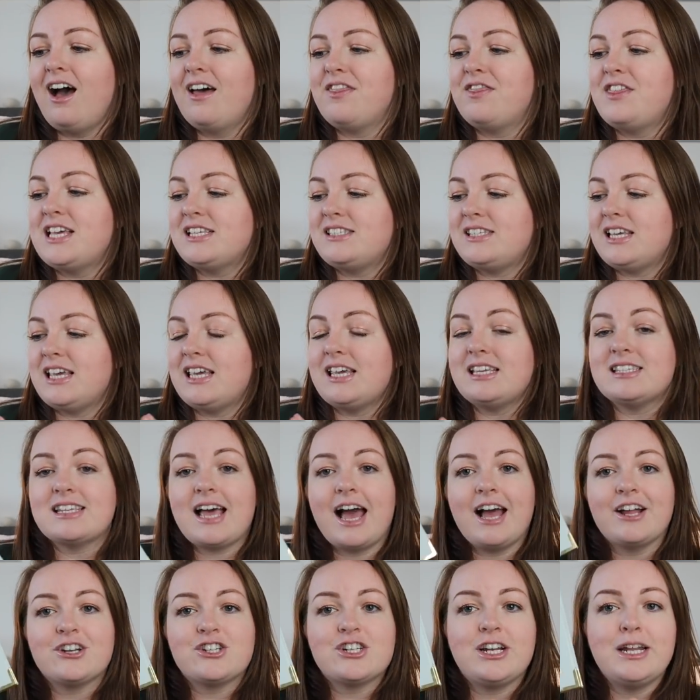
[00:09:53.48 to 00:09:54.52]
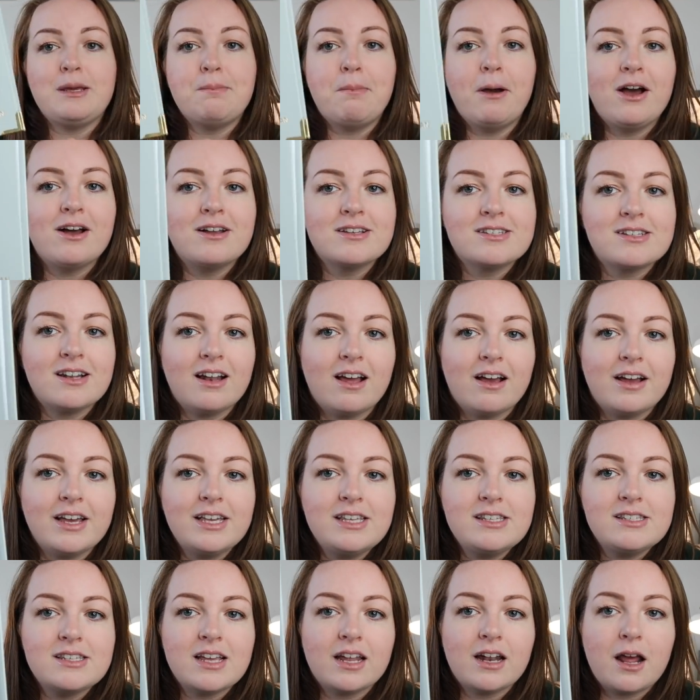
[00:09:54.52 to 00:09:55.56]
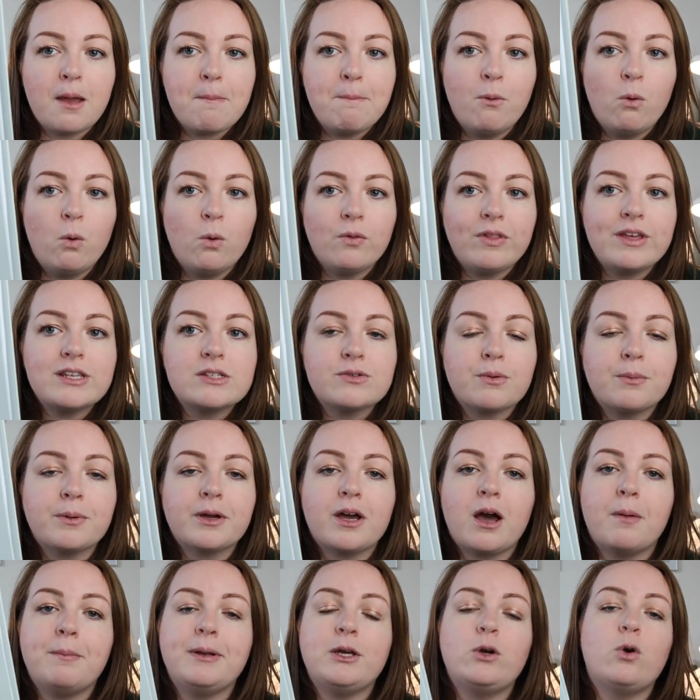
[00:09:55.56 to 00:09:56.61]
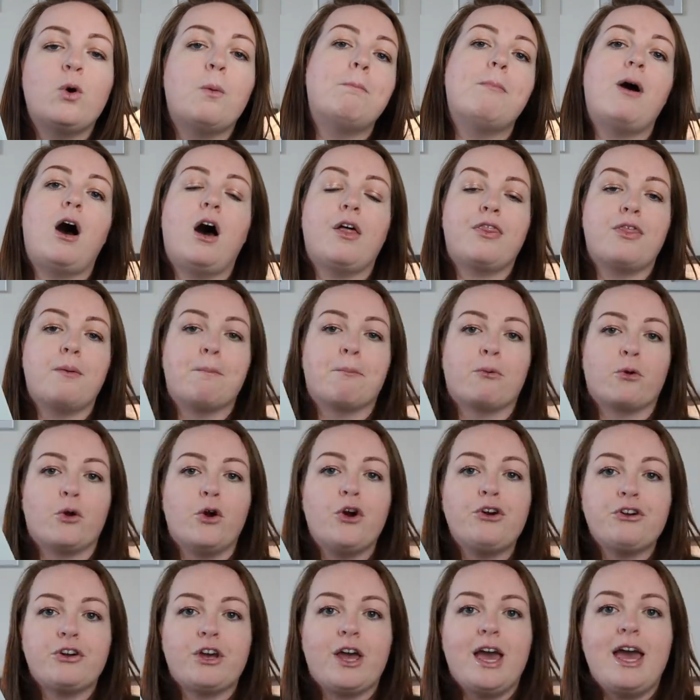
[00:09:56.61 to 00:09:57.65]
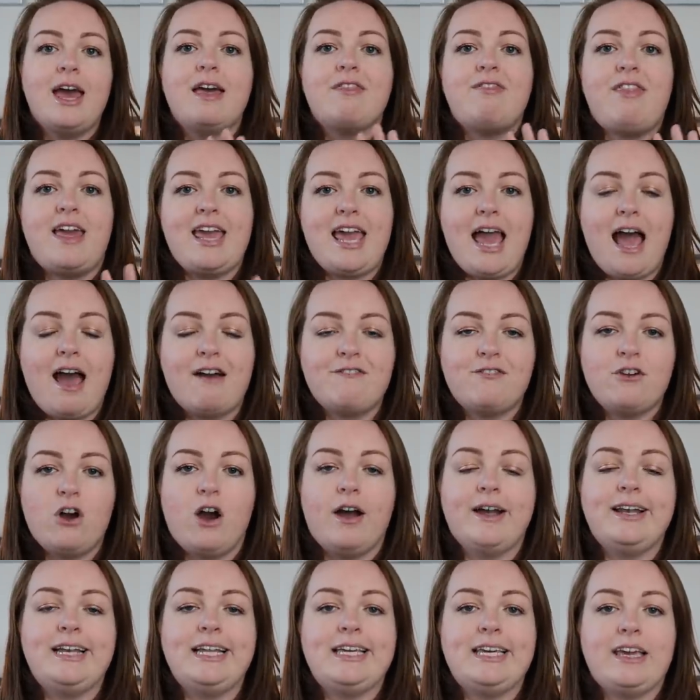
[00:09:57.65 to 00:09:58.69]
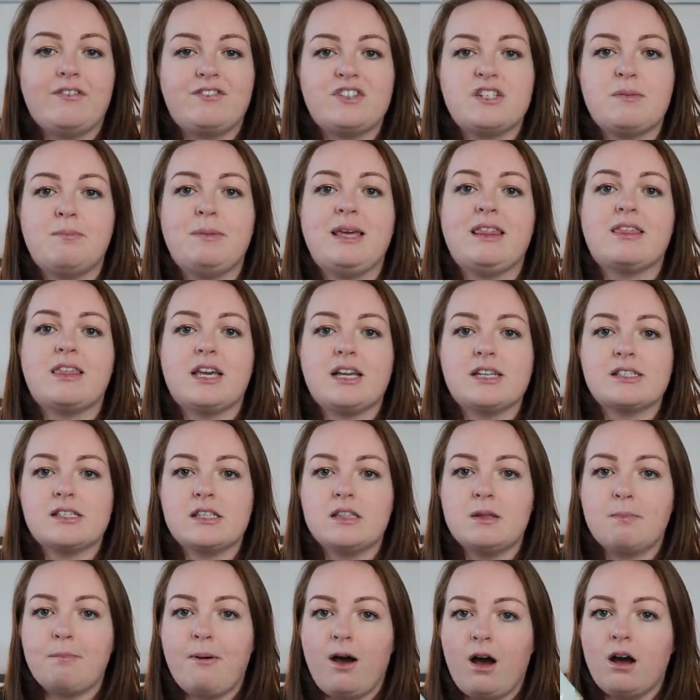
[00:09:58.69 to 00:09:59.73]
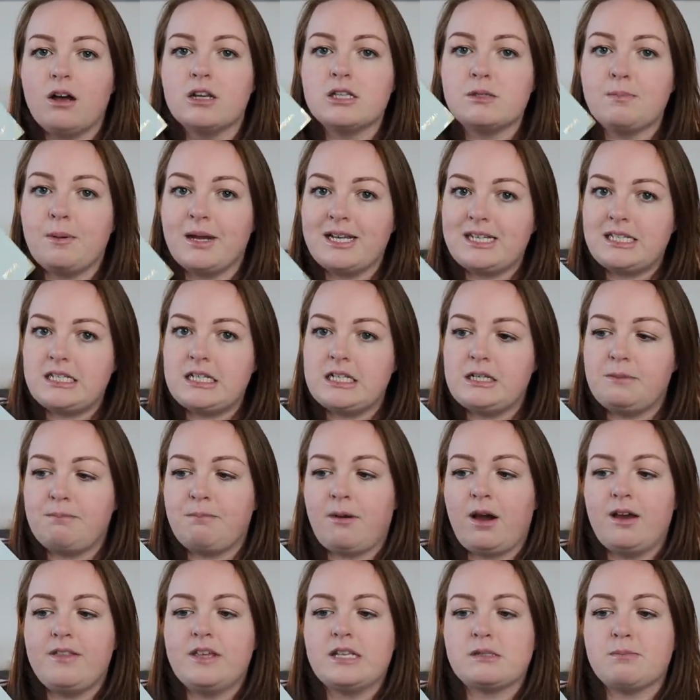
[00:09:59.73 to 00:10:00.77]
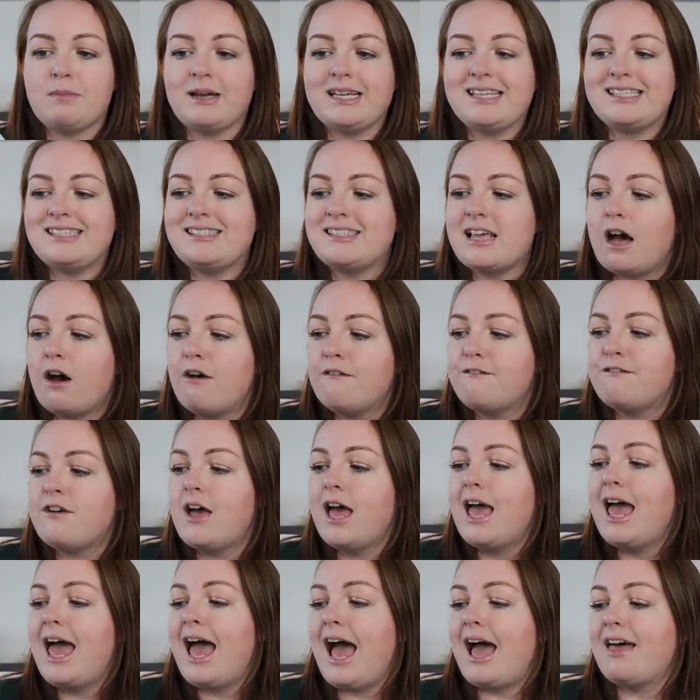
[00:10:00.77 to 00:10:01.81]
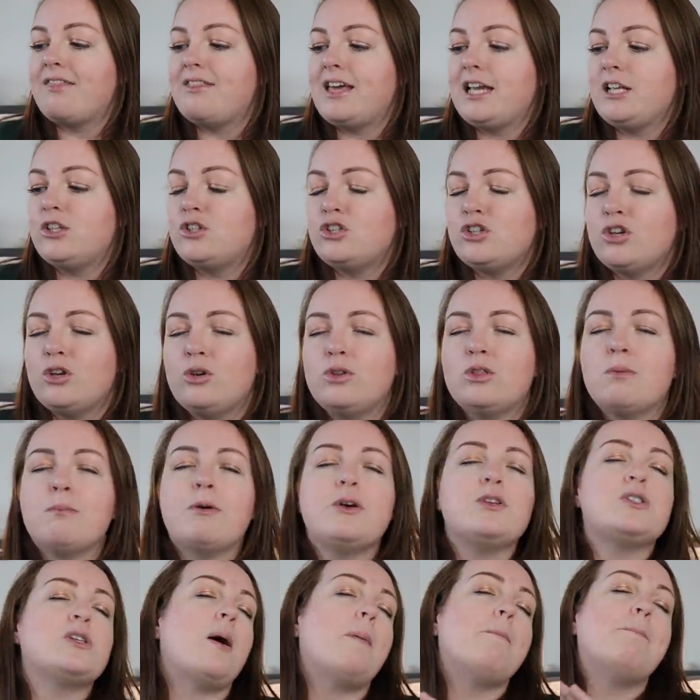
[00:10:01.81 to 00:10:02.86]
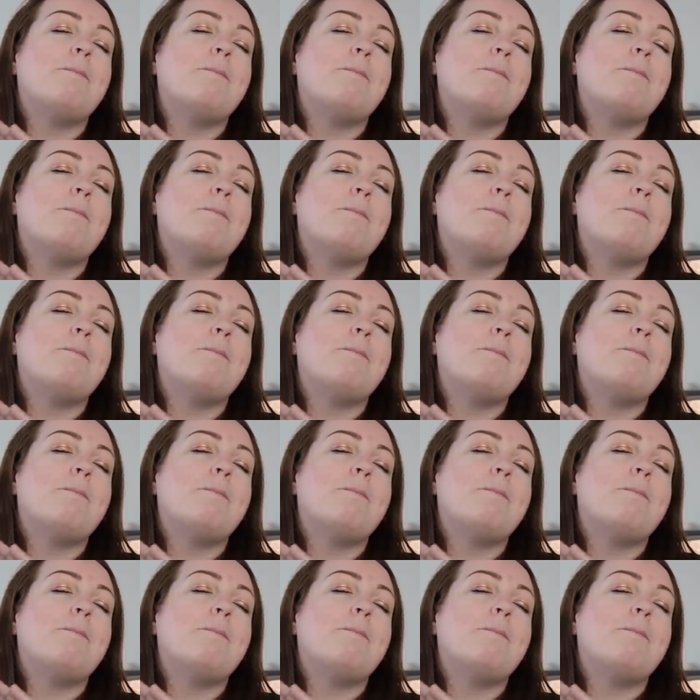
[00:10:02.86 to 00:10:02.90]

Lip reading: This is actually personalized, and I bought this from a company called Martha Brooke. They have kindly gifted me things in the past, but I did buy this myself, and they do the most